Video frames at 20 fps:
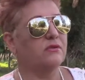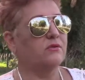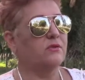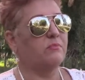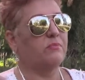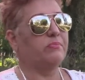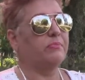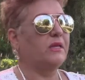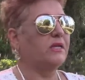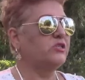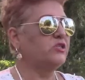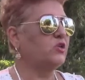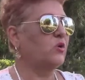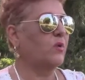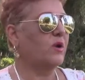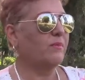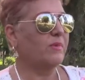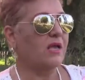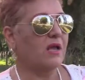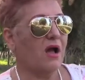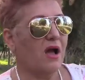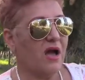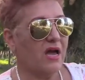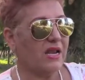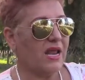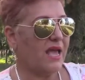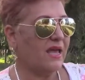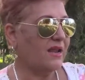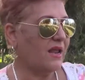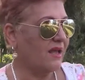or a place you don't want to be caught
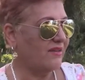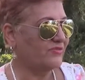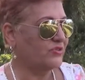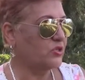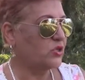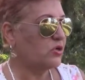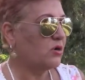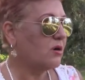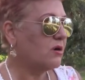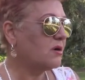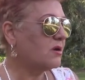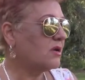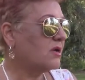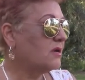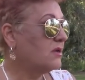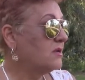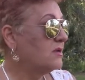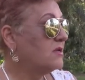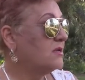at after dark.